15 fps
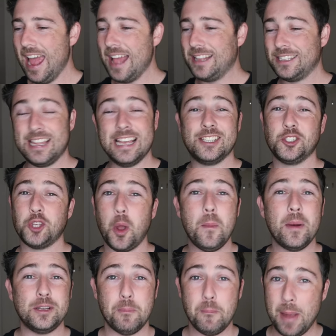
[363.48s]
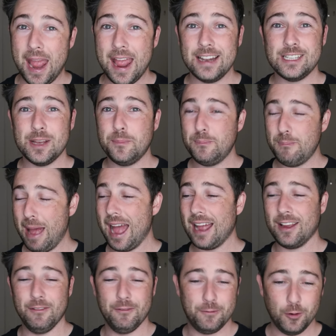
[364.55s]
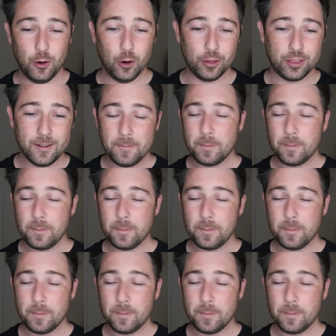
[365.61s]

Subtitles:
There's so much banter back and forth.